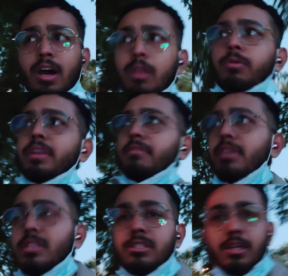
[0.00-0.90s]
Valu in
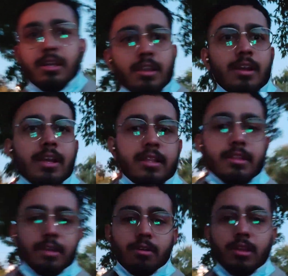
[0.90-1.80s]
Windsor.
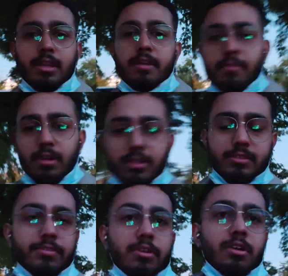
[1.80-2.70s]
They have already
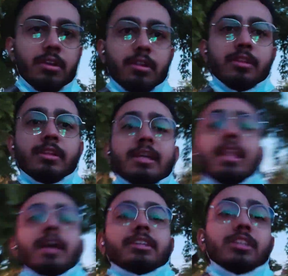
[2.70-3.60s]
worked for the
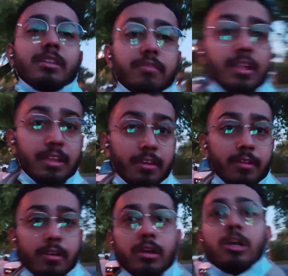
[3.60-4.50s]
election when
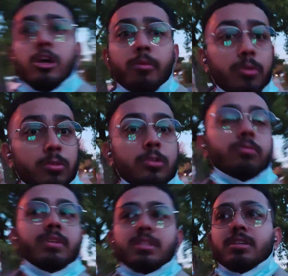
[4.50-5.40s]
they moved
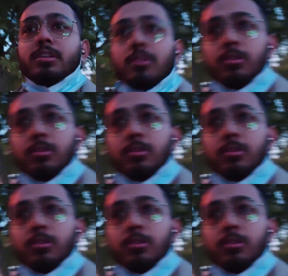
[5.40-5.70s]
to Windsor.